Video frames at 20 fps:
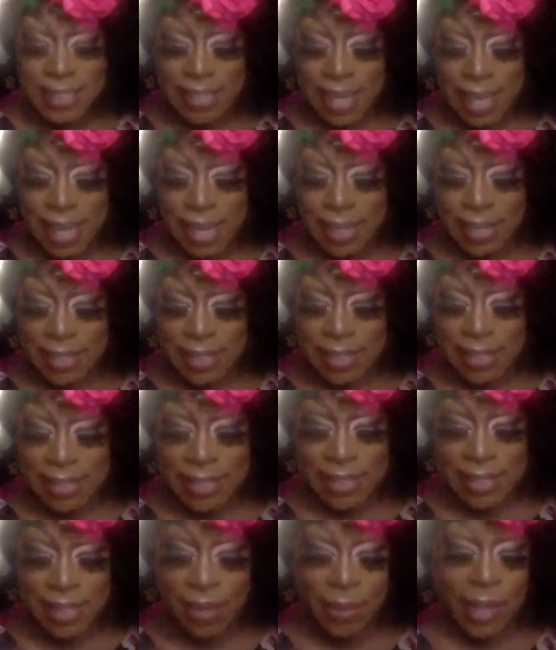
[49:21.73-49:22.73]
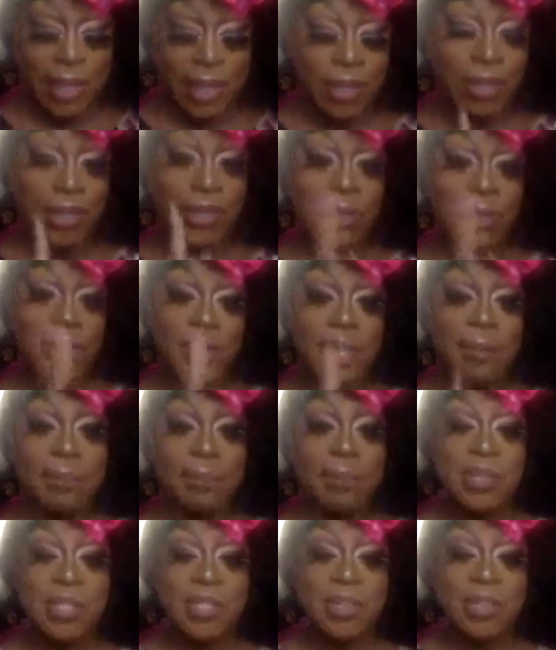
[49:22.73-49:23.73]
Yes. Okay, you keep
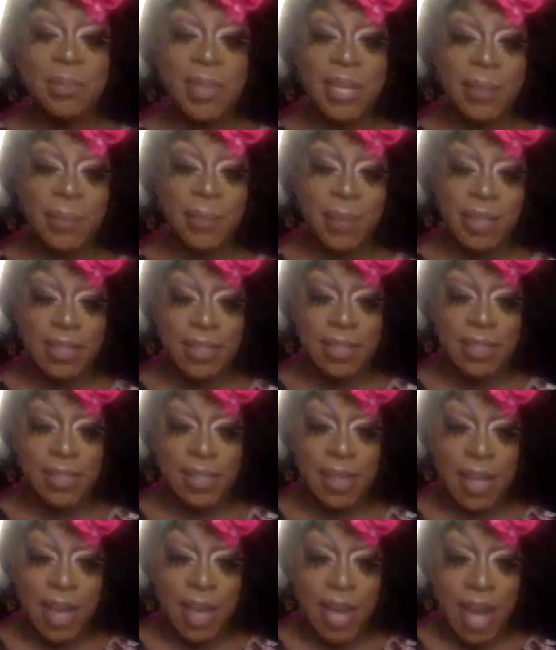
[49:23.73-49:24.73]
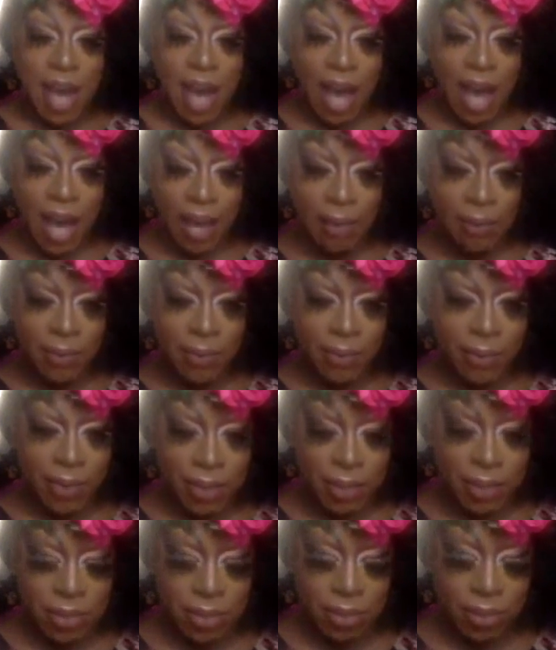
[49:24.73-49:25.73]
doing the penguins. I'm
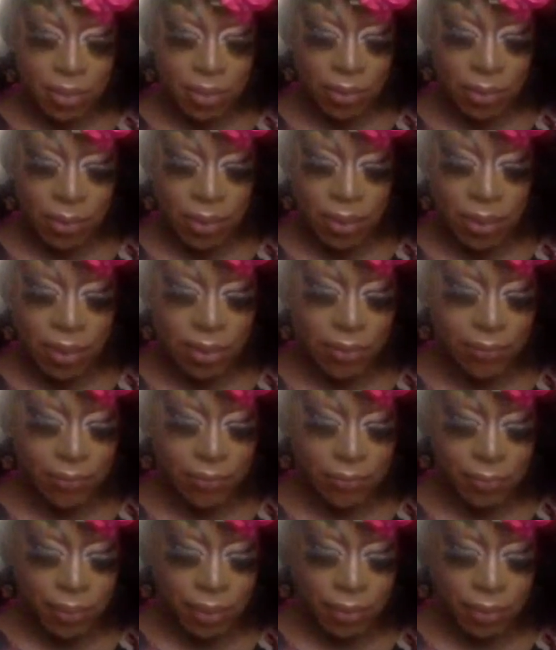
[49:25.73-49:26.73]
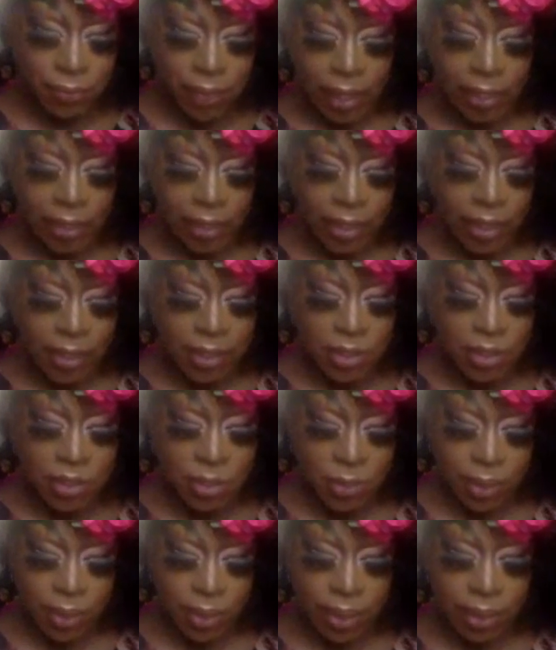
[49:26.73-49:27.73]
going to find the next
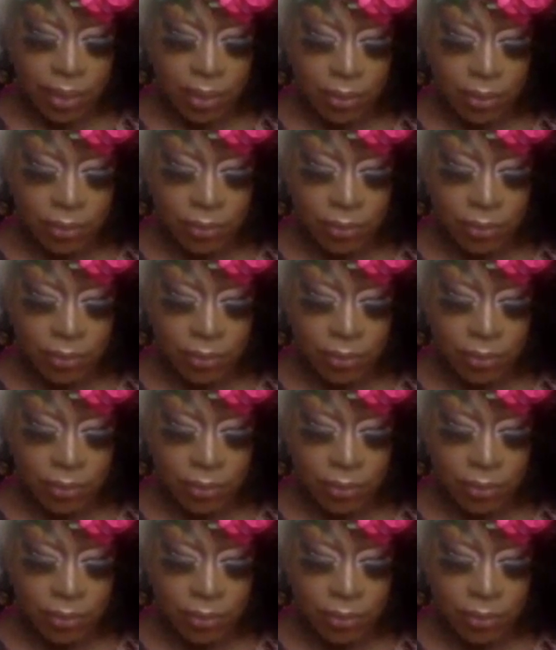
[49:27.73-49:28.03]
story.